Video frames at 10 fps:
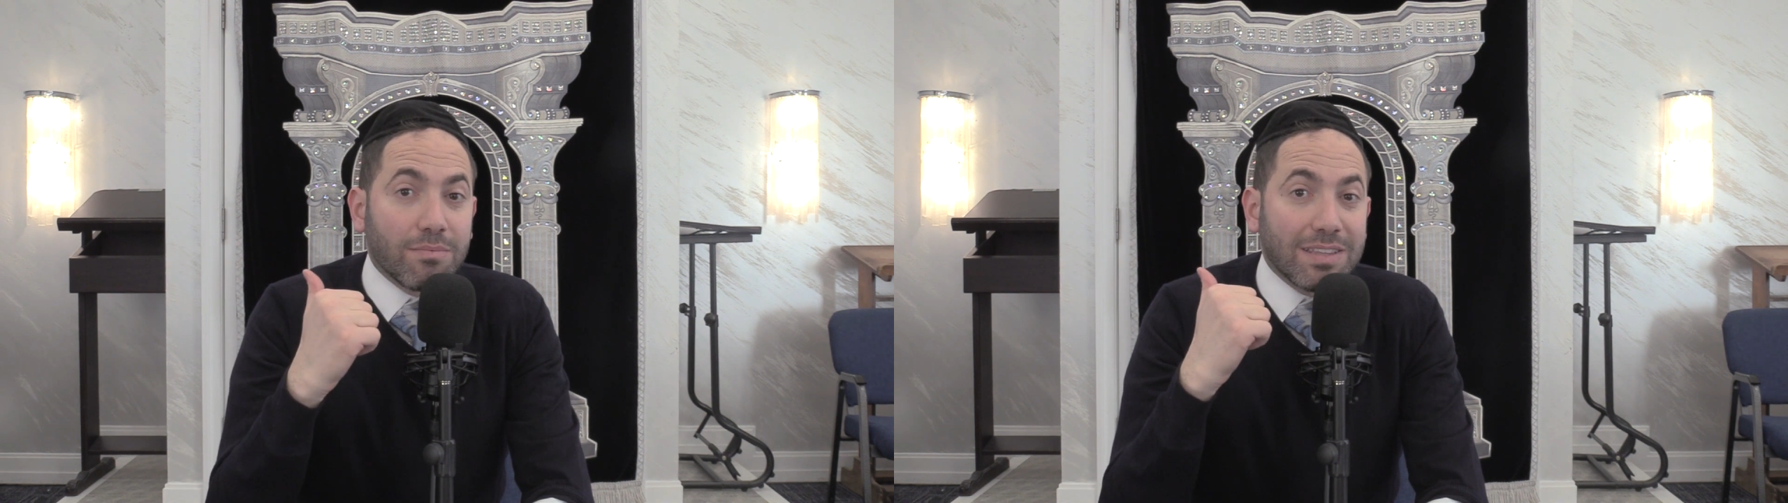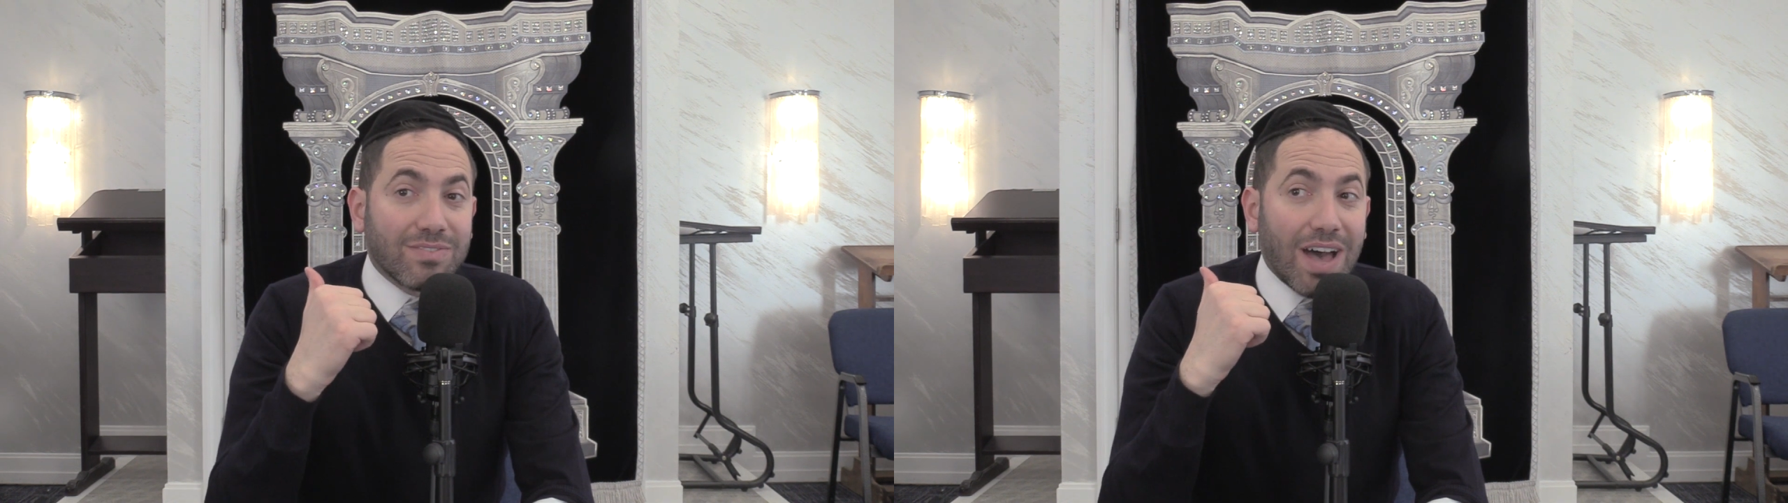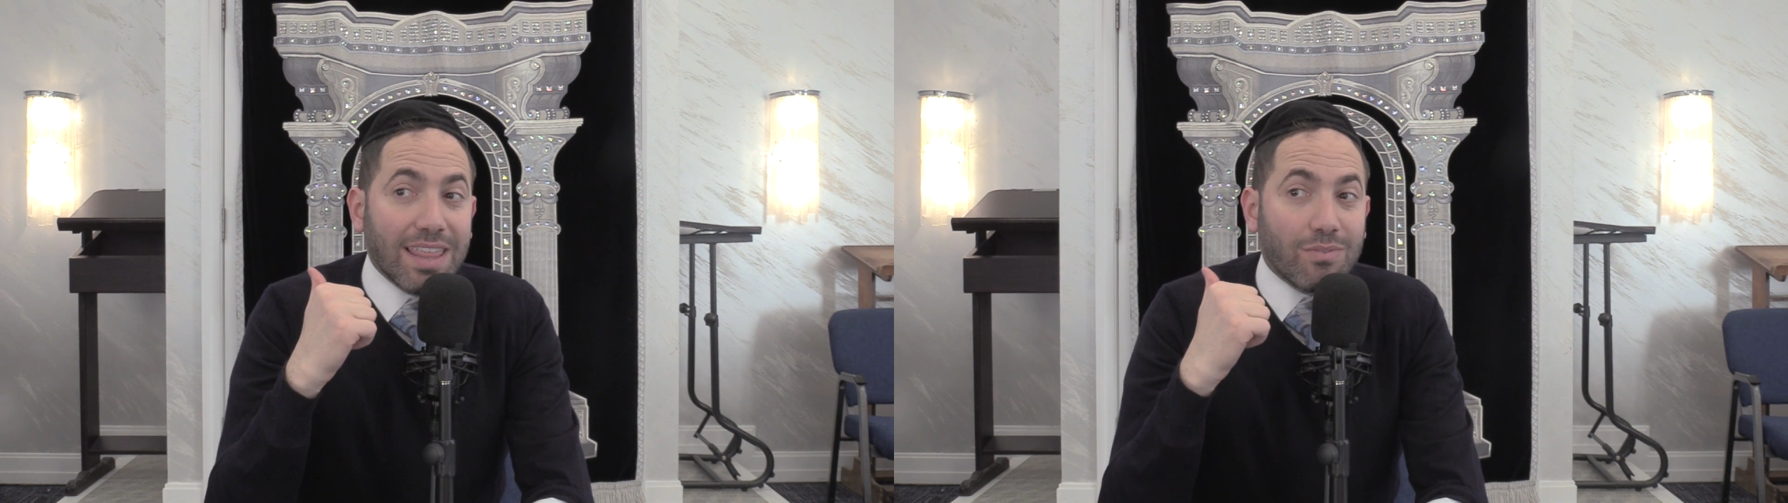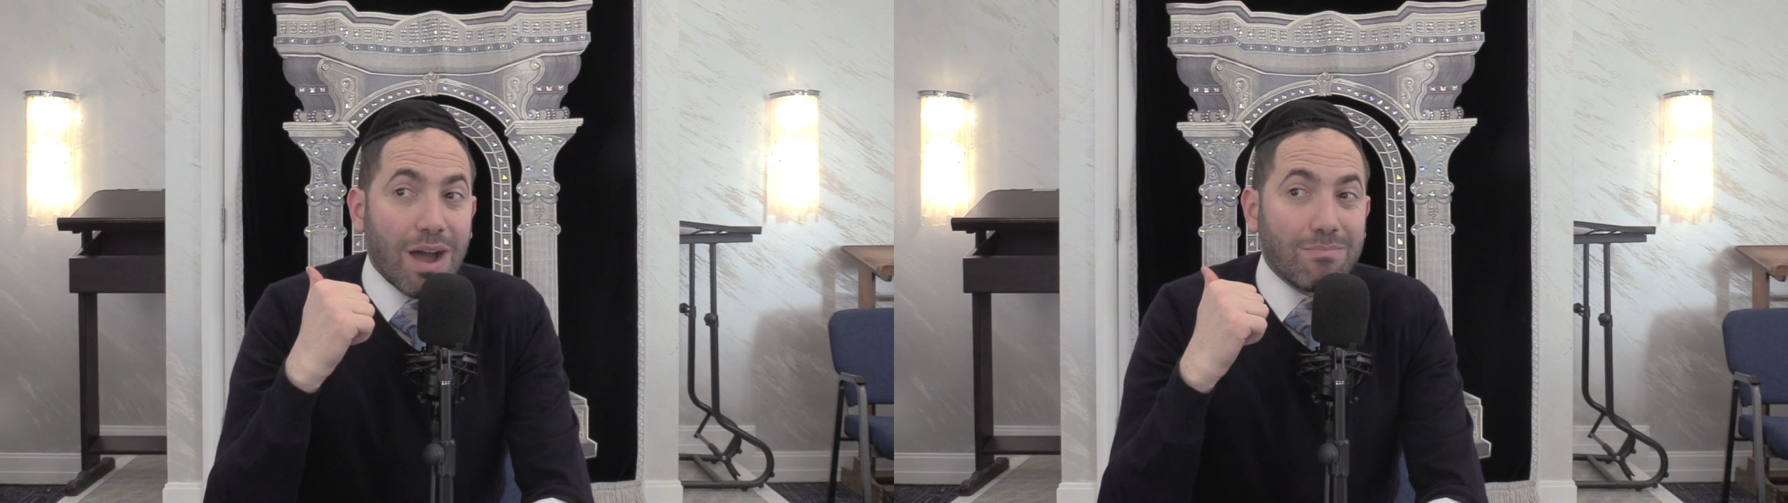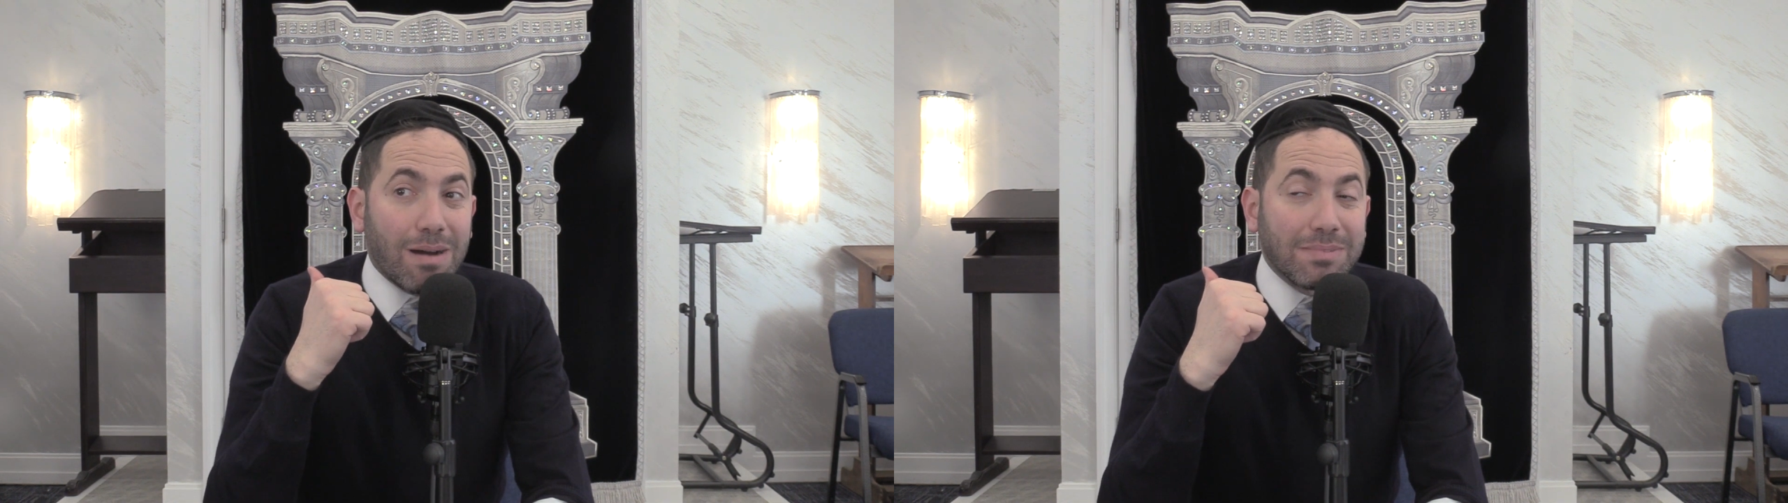the mitzvah the
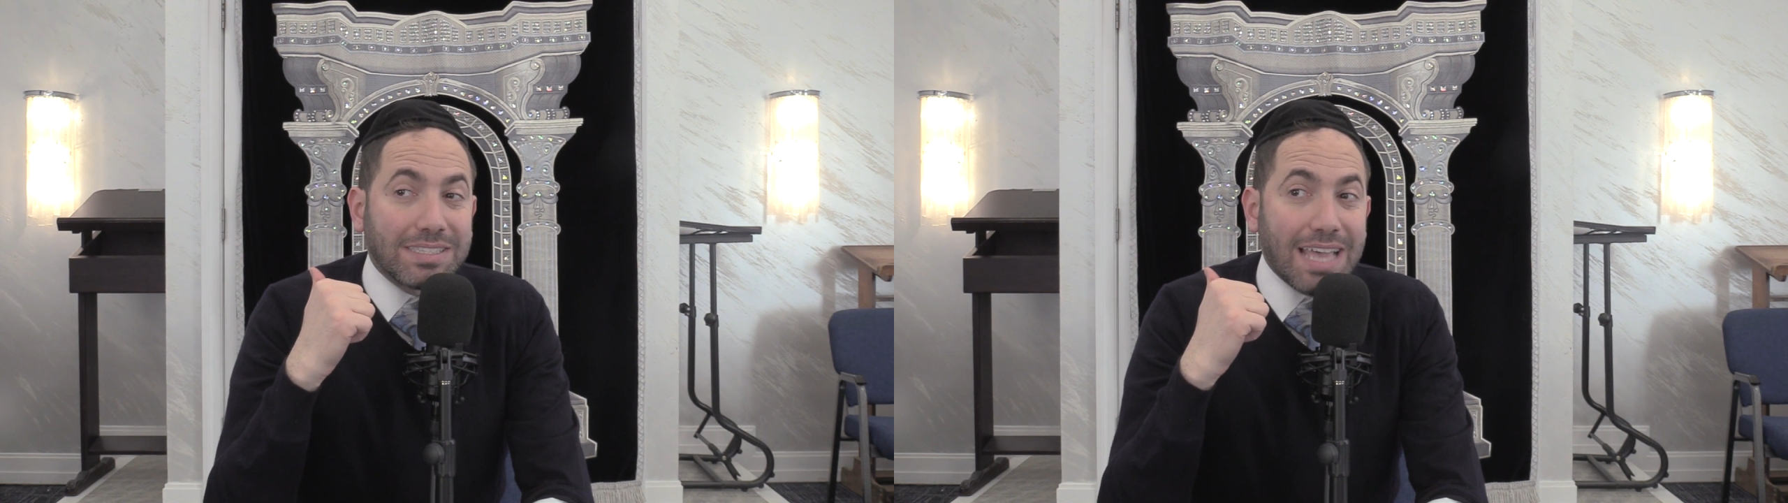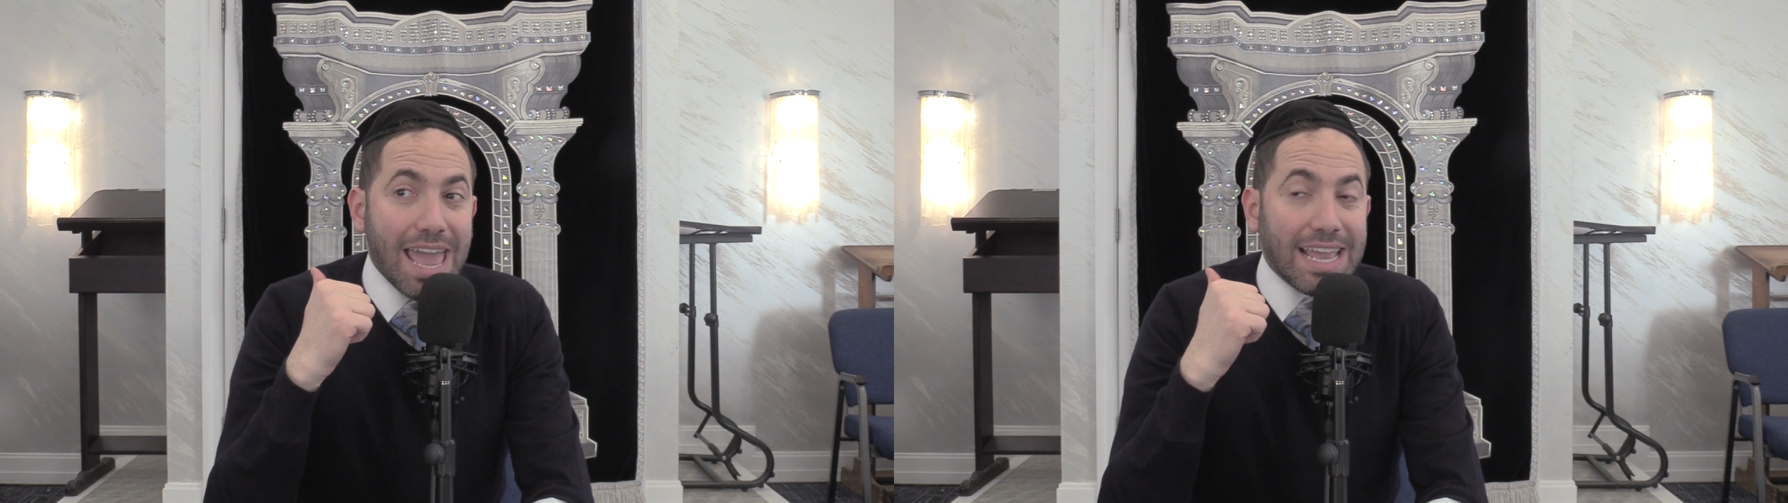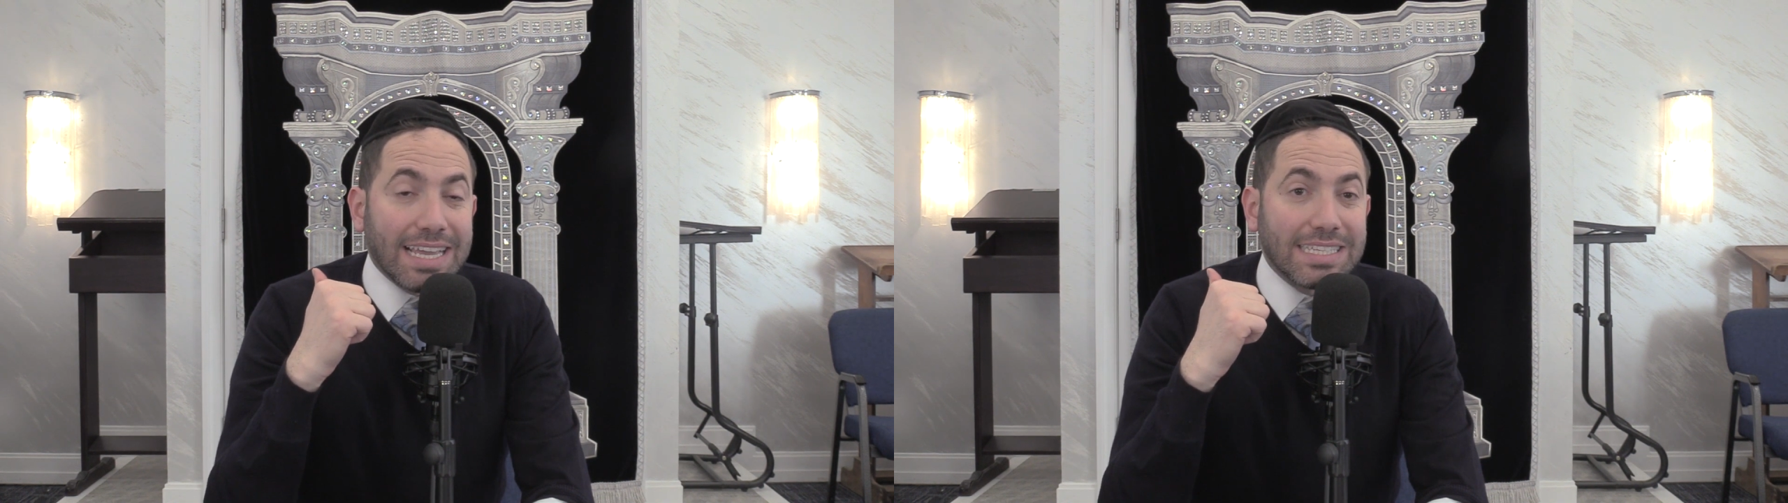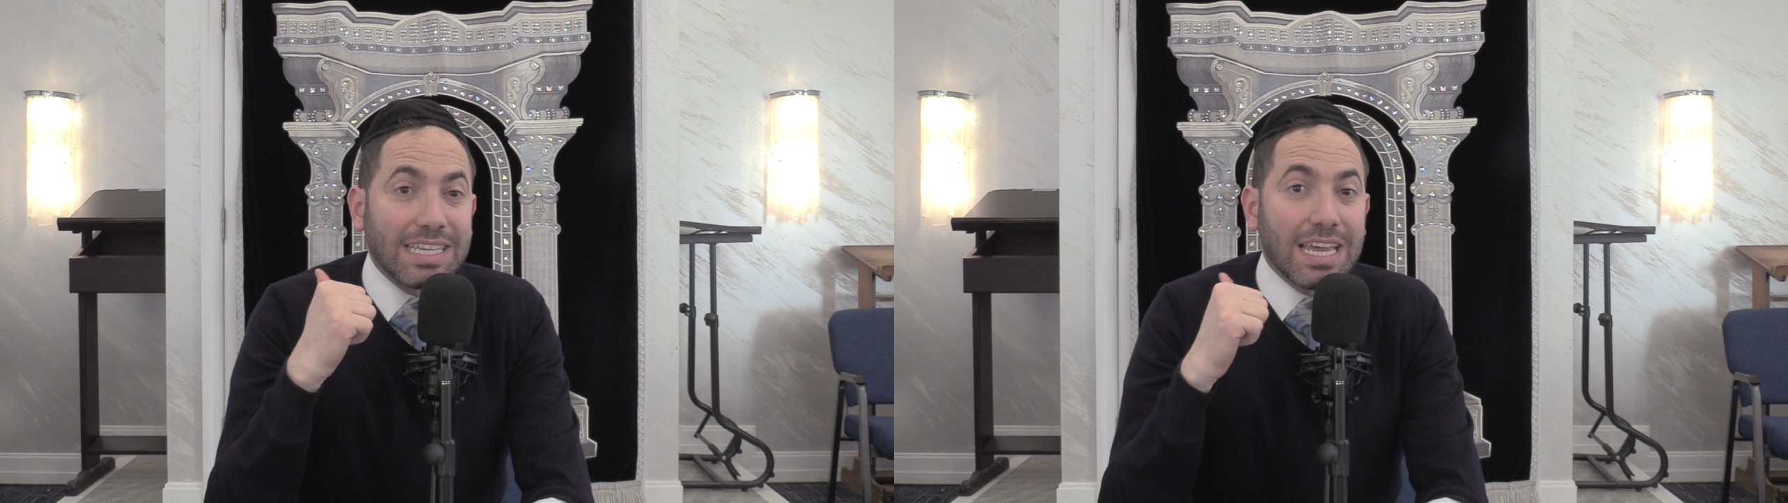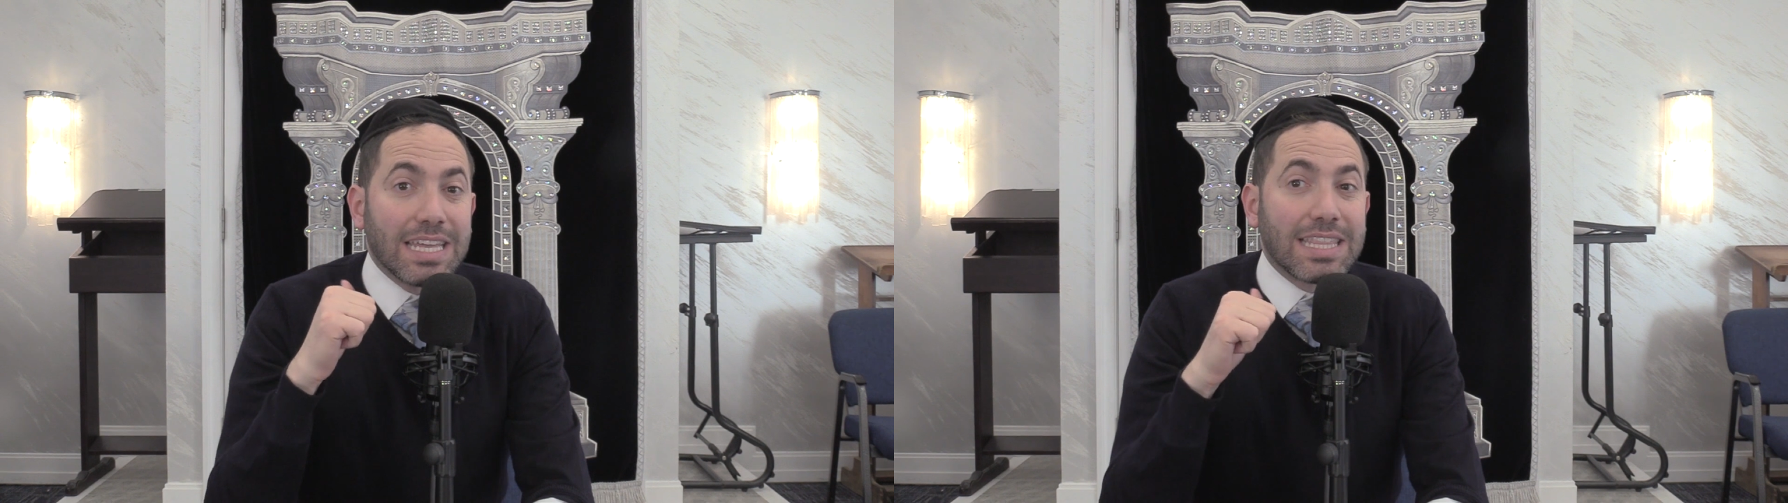Rambam is saying is